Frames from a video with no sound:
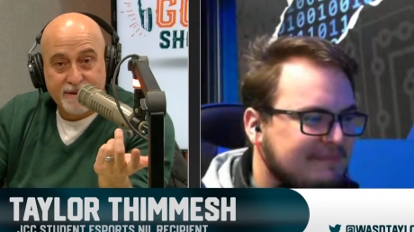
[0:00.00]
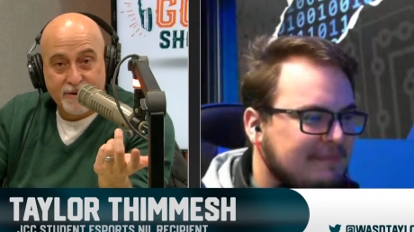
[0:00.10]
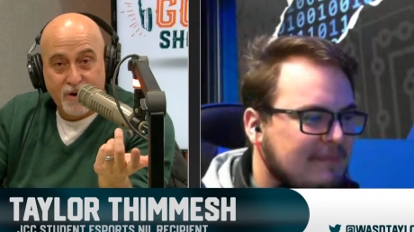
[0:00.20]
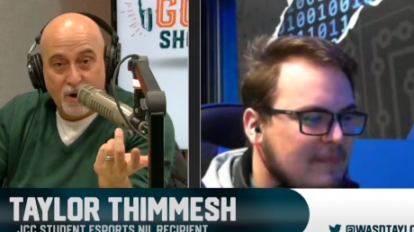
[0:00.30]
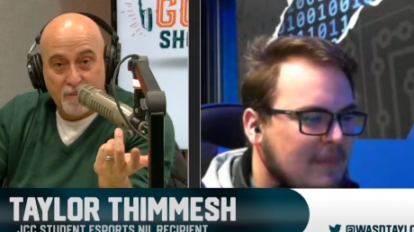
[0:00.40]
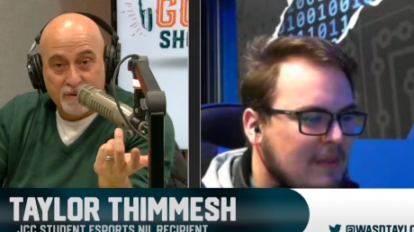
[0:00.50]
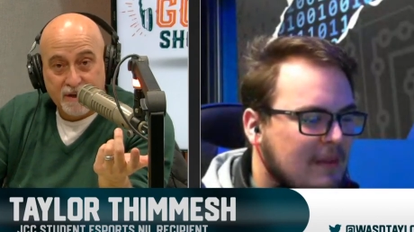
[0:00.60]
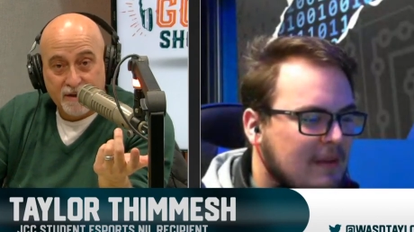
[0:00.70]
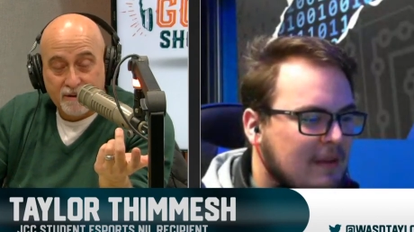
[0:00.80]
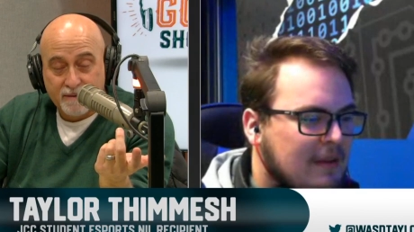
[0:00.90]
Speaker 1: carpal
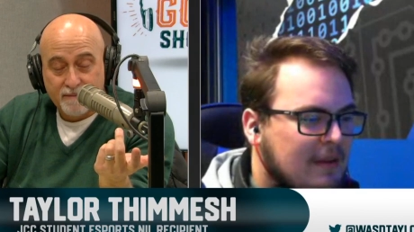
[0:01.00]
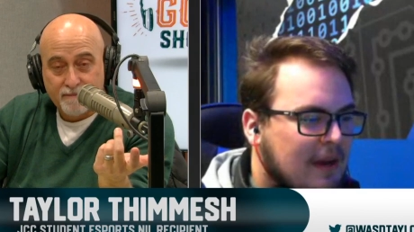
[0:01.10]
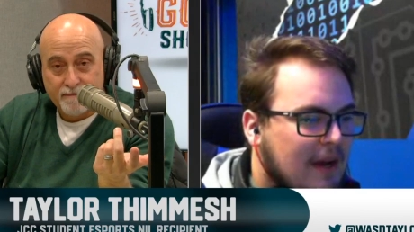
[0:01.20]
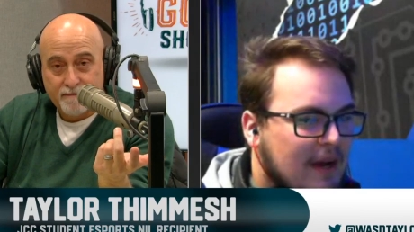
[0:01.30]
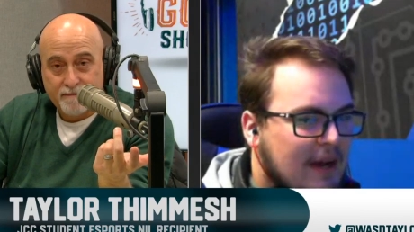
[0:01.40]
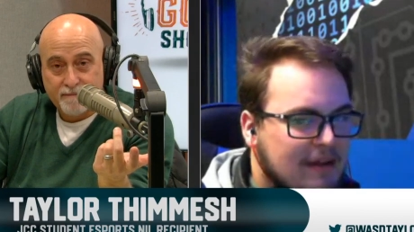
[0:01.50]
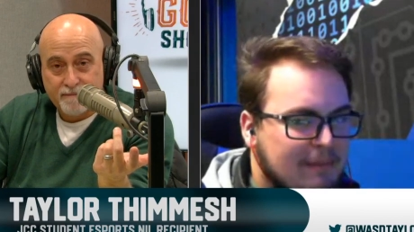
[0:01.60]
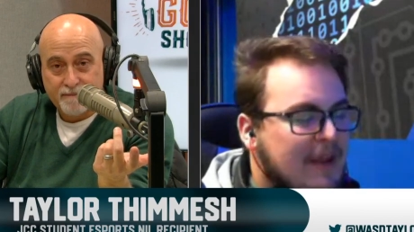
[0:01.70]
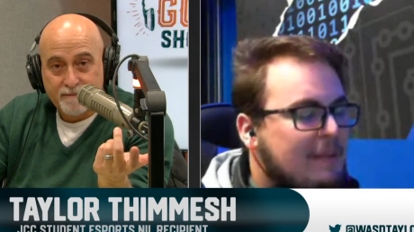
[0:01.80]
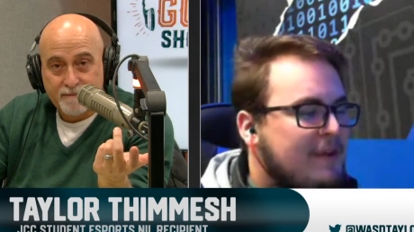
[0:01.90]
tunnel?
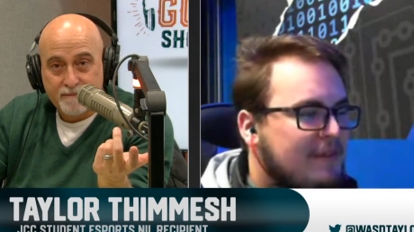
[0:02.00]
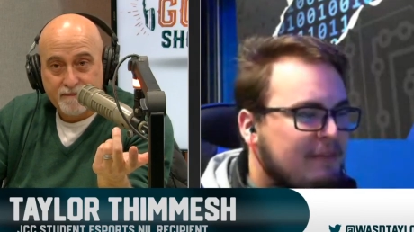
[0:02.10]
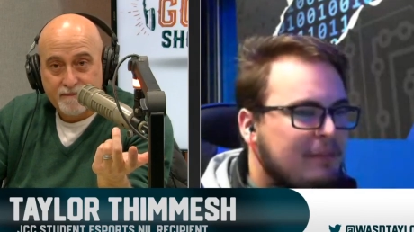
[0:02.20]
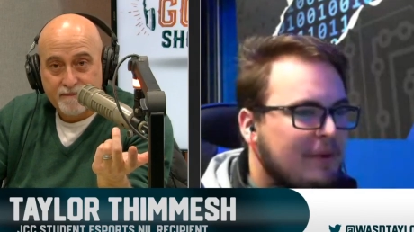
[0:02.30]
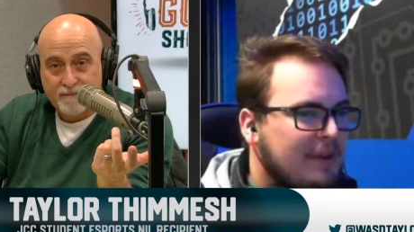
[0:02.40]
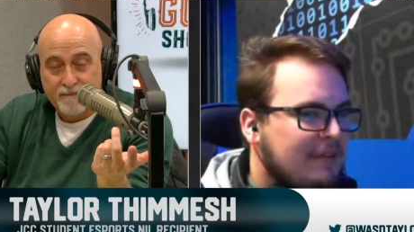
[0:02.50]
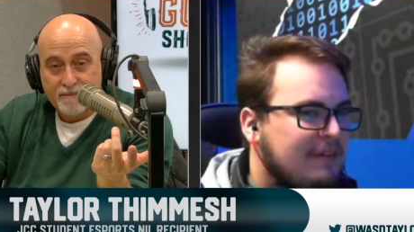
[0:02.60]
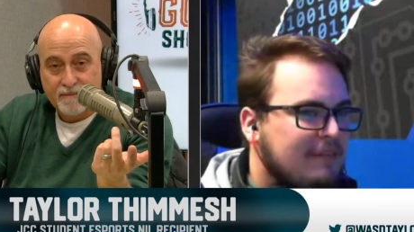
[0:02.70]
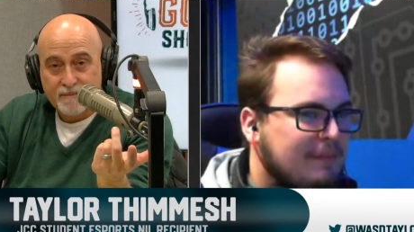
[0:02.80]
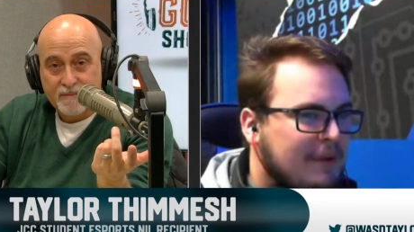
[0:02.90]
Speaker 2: Uh, maybe at this
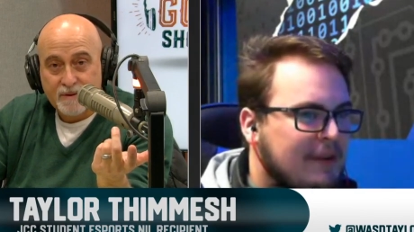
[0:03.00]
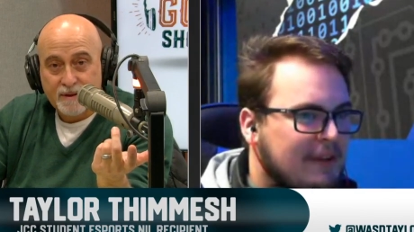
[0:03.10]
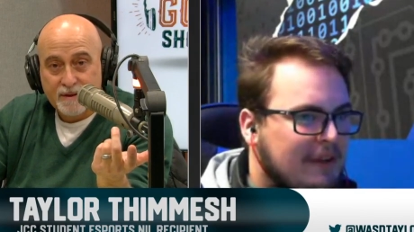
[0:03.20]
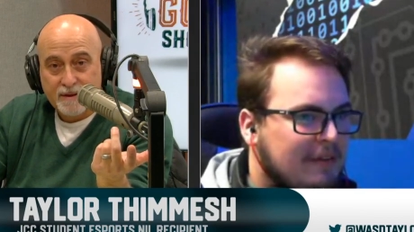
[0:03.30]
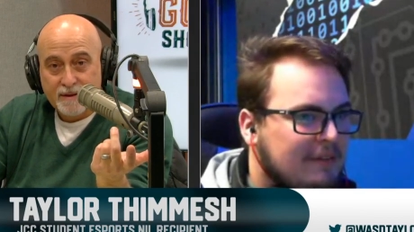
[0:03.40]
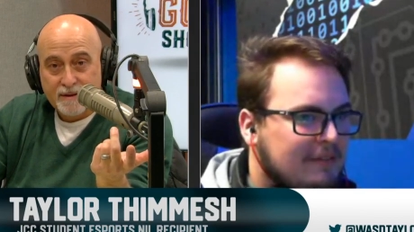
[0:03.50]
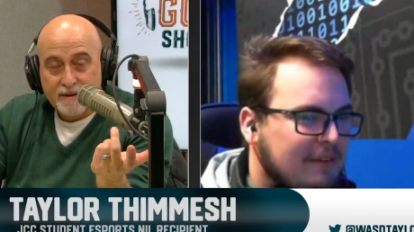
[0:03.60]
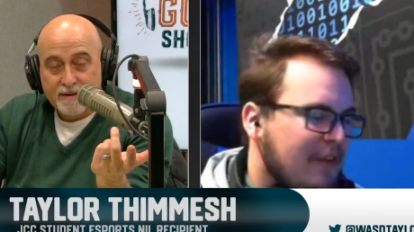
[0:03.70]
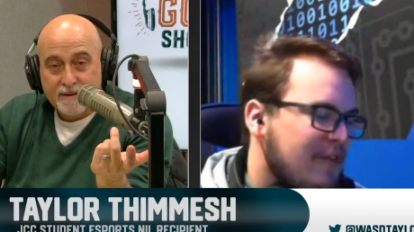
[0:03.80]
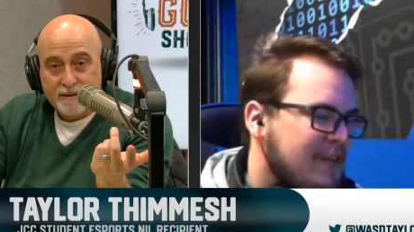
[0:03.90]
point, but you
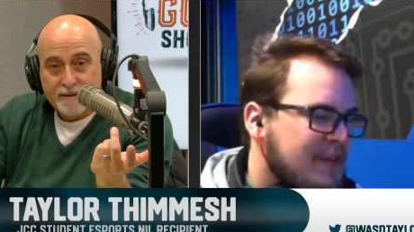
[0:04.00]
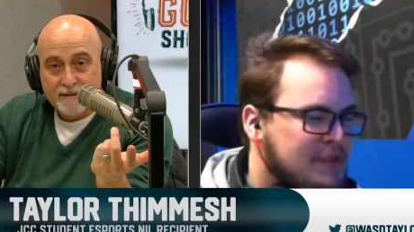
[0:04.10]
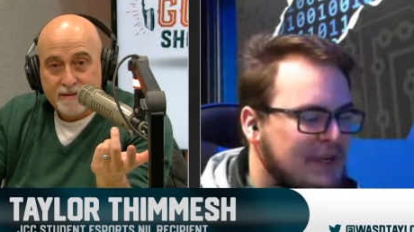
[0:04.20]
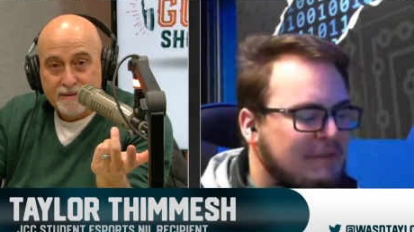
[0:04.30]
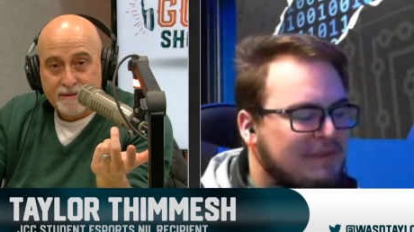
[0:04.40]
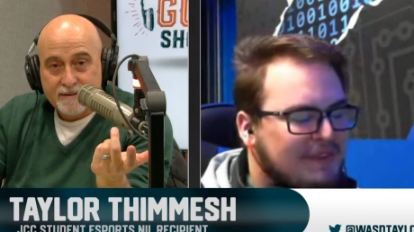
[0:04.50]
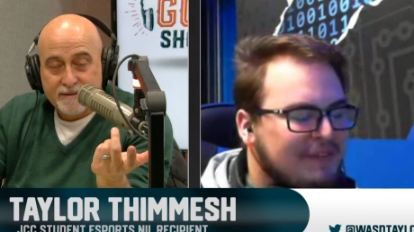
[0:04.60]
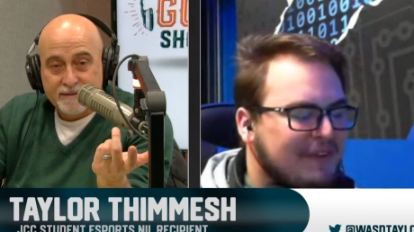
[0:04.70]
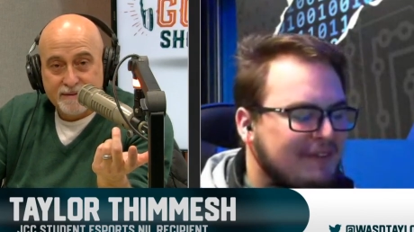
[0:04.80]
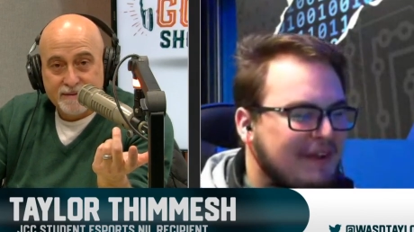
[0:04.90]
know, living the
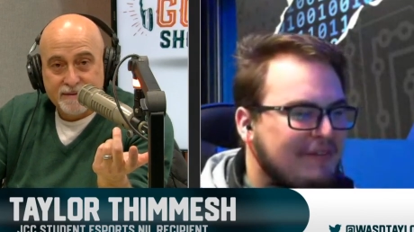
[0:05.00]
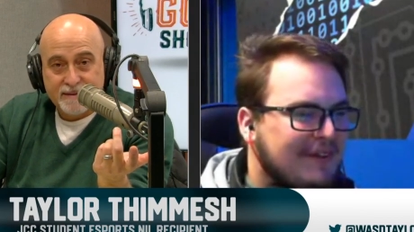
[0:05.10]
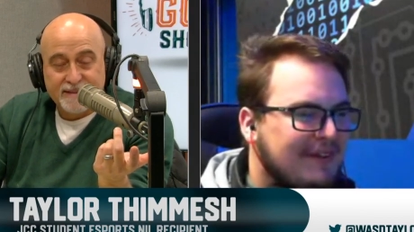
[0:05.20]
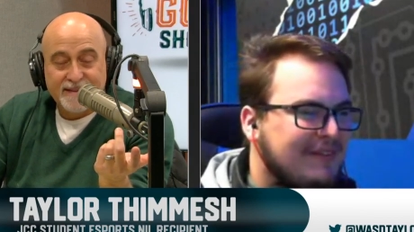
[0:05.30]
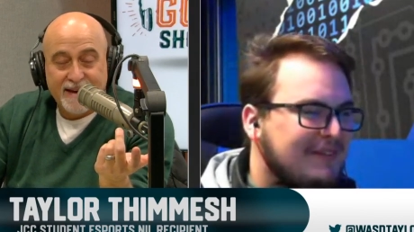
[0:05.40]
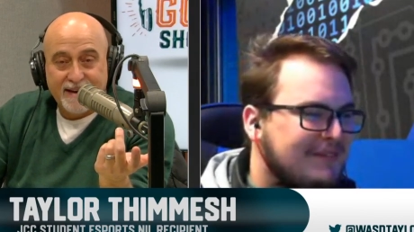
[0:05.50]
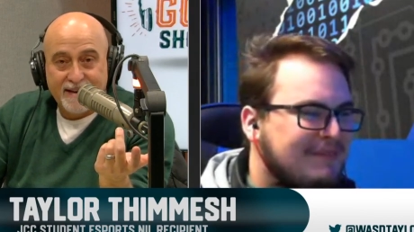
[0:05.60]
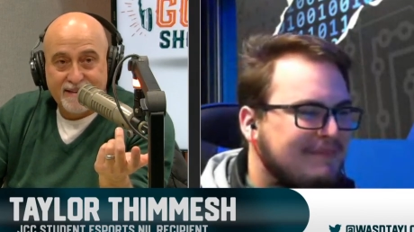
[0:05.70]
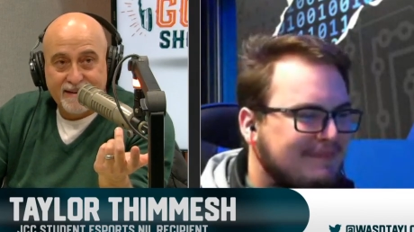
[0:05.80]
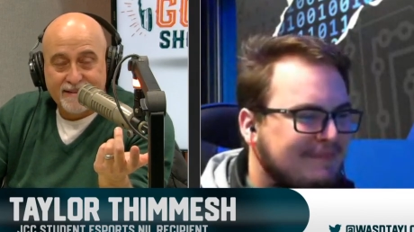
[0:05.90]
dream. So do you take
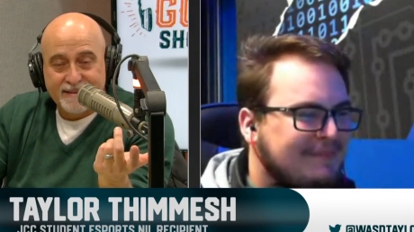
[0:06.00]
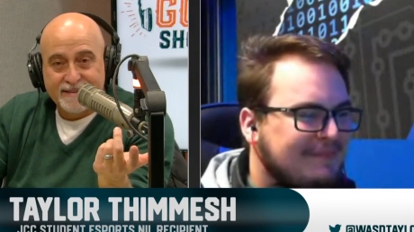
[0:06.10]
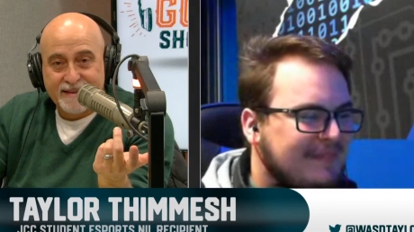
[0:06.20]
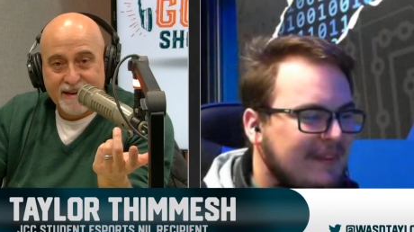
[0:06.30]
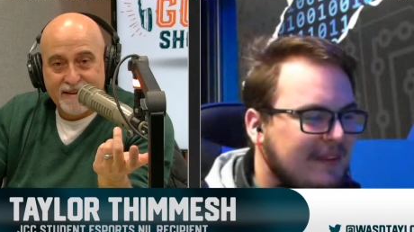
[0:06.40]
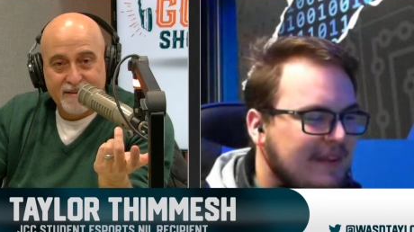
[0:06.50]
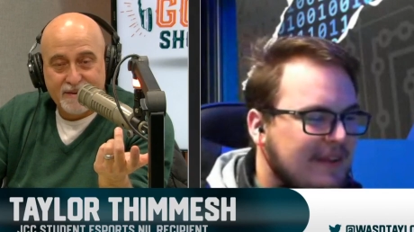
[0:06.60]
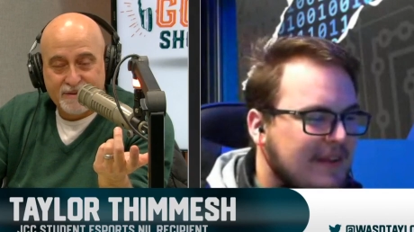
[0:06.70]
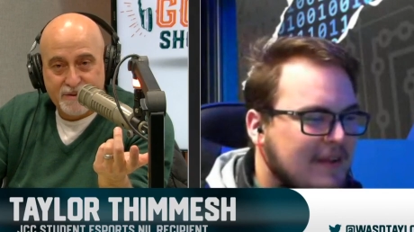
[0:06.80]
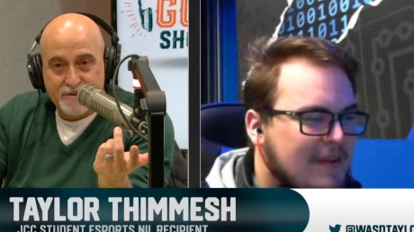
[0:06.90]
anything?
Speaker 1: Do you take anything?
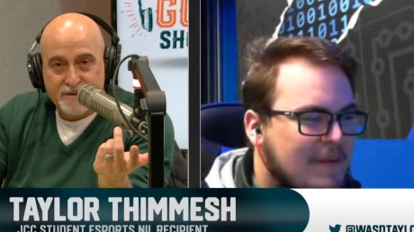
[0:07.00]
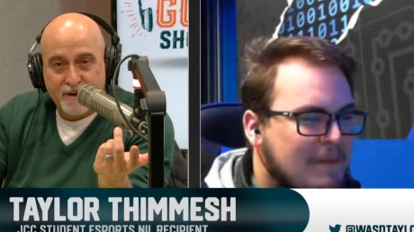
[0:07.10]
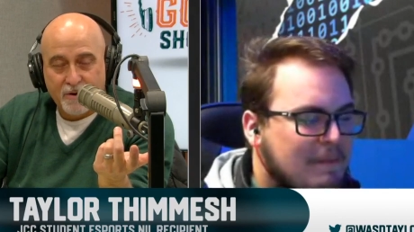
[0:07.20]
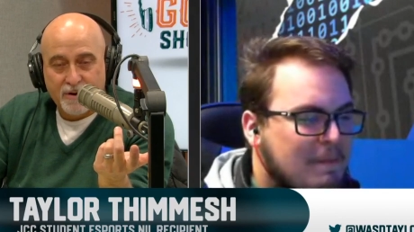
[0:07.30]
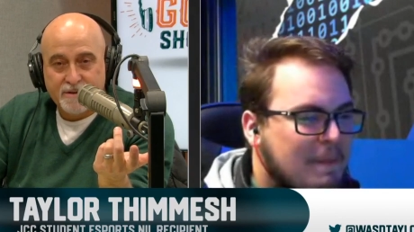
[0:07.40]
Do you steroids?